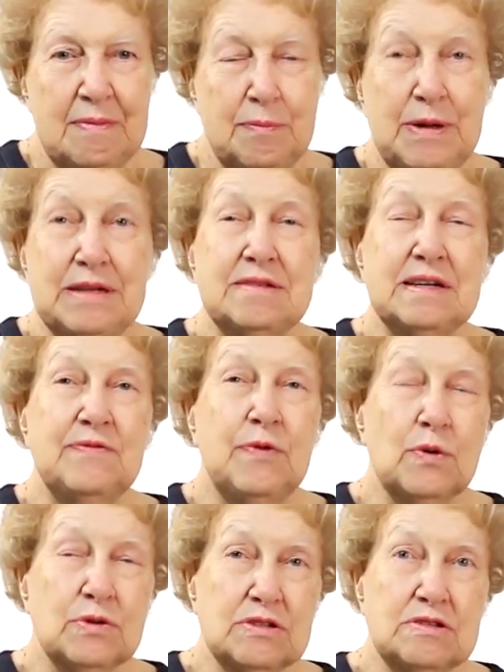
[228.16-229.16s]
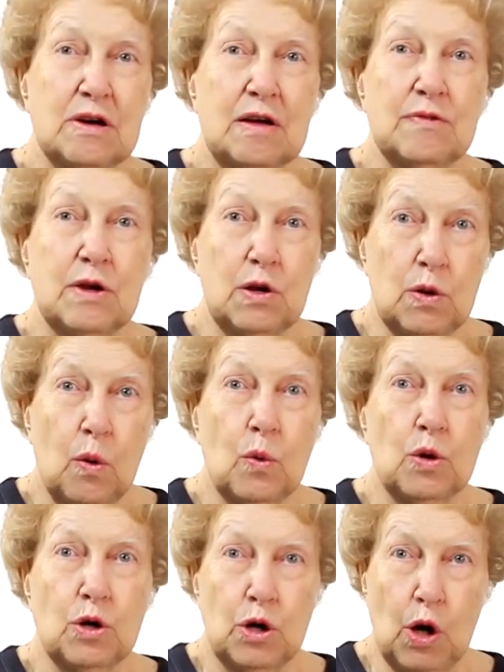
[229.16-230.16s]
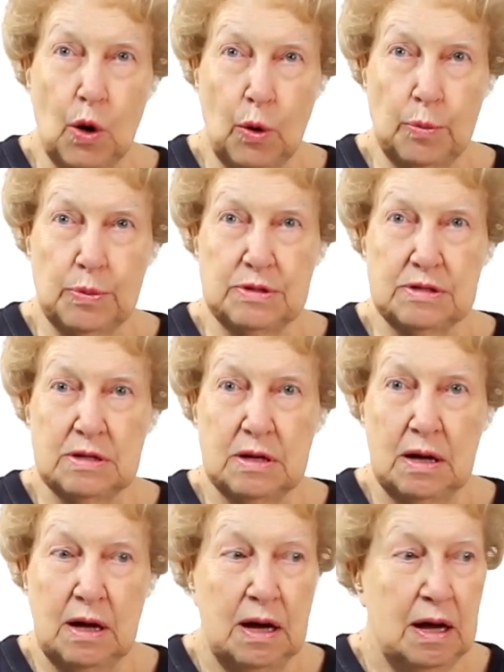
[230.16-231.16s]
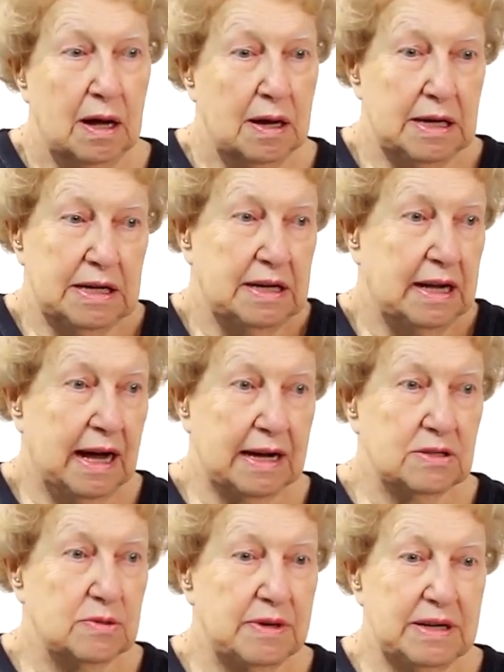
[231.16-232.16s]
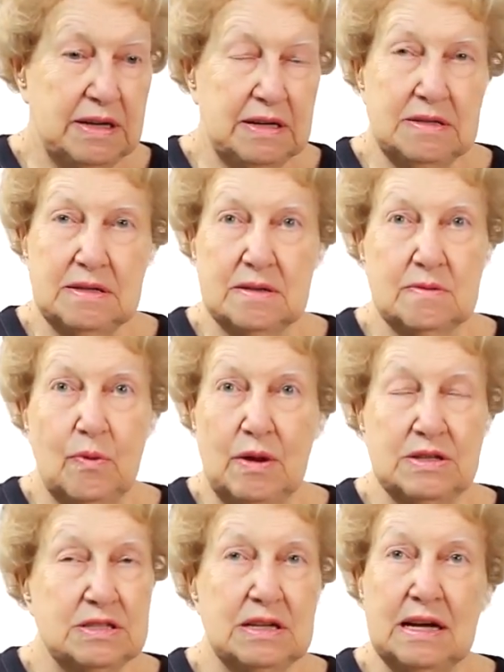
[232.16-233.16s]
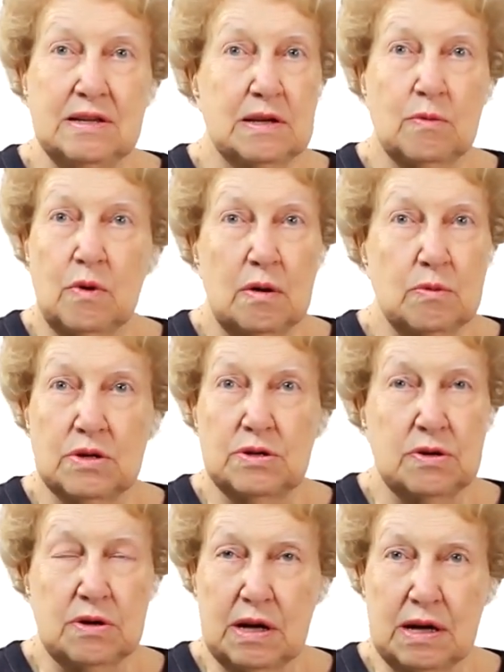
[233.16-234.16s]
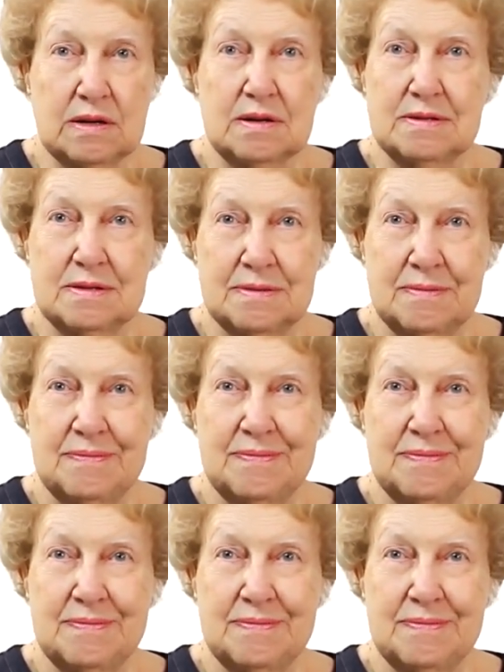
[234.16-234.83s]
Especially focus on the lower lobes. He x-rayed and he said, well, there's nothing wrong with your lungs.